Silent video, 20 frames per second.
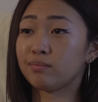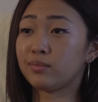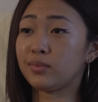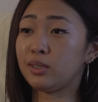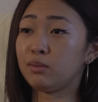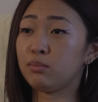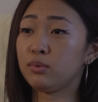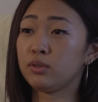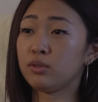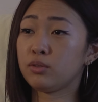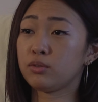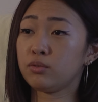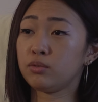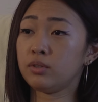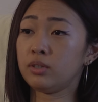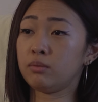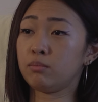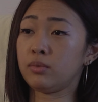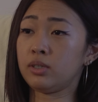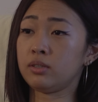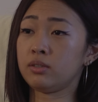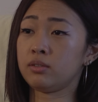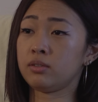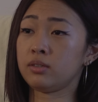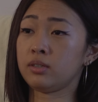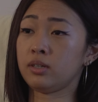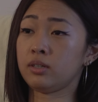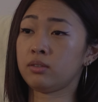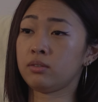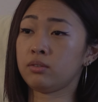Maybe that's what it means
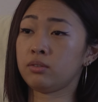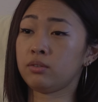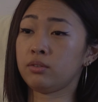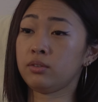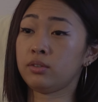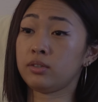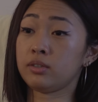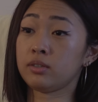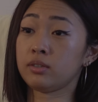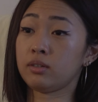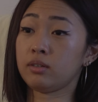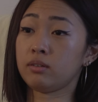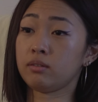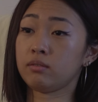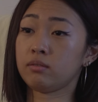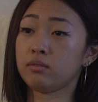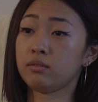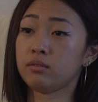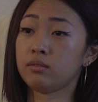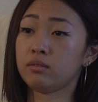to get to know yourself.